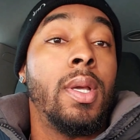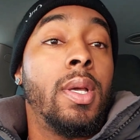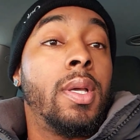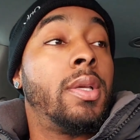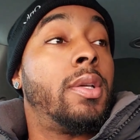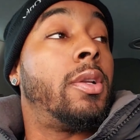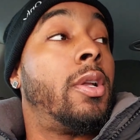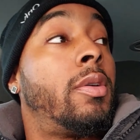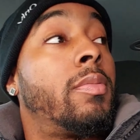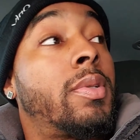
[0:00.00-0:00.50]
You
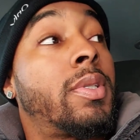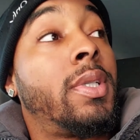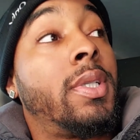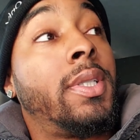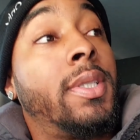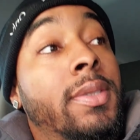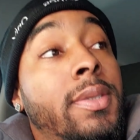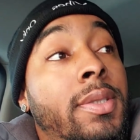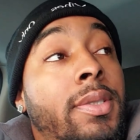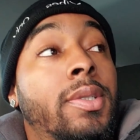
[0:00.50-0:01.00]
know what I'm
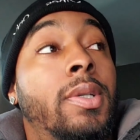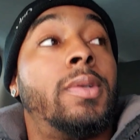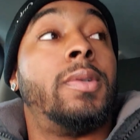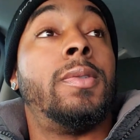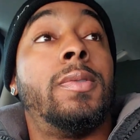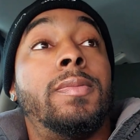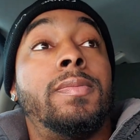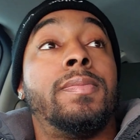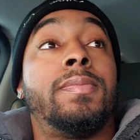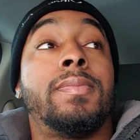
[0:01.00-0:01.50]
saying? So,
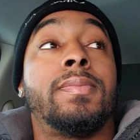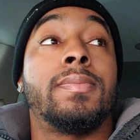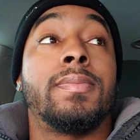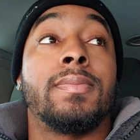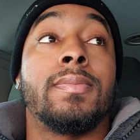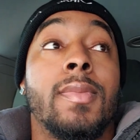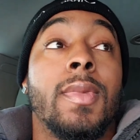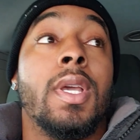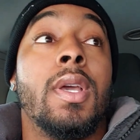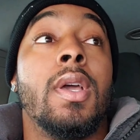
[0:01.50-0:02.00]

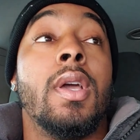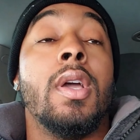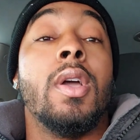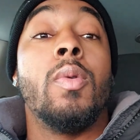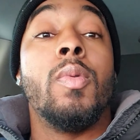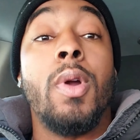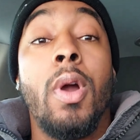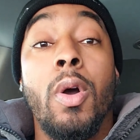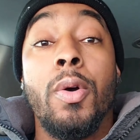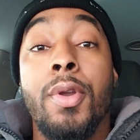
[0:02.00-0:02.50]

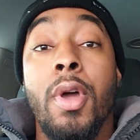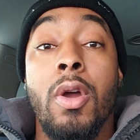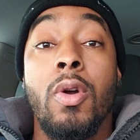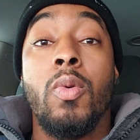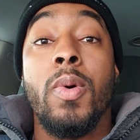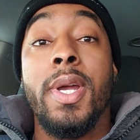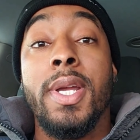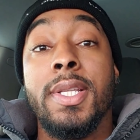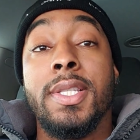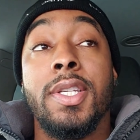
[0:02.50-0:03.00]
we're on our
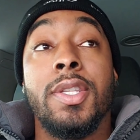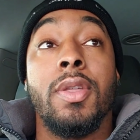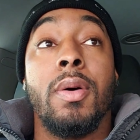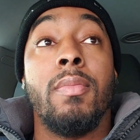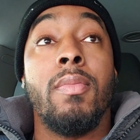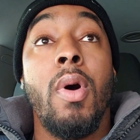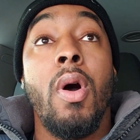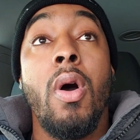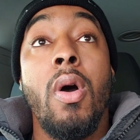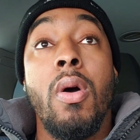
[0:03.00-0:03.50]
way to the
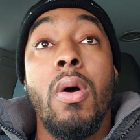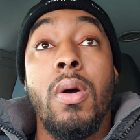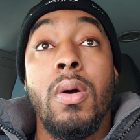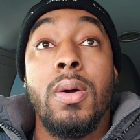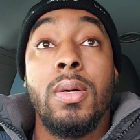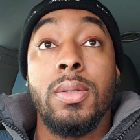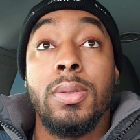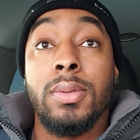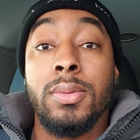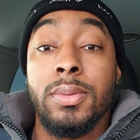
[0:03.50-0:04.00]
mall.
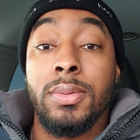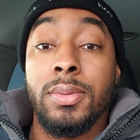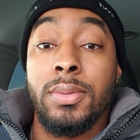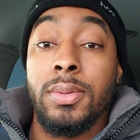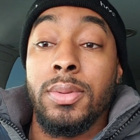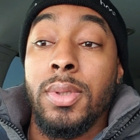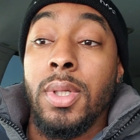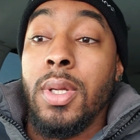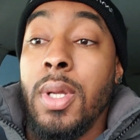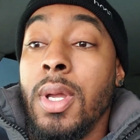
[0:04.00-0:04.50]

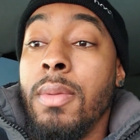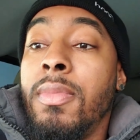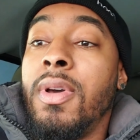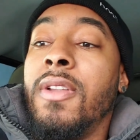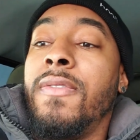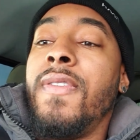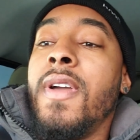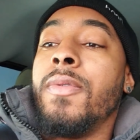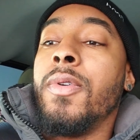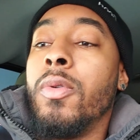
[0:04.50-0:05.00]
Matter of
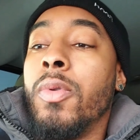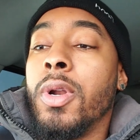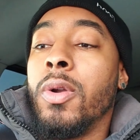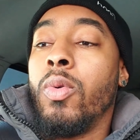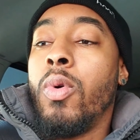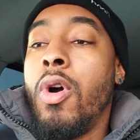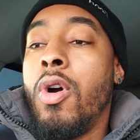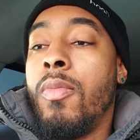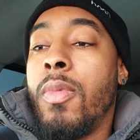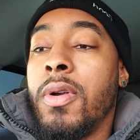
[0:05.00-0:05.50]
fact, we're going to
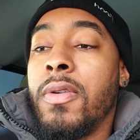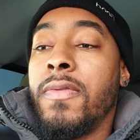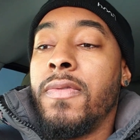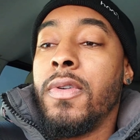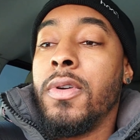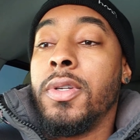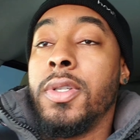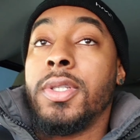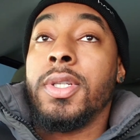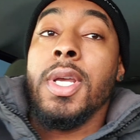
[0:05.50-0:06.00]
Walmart first.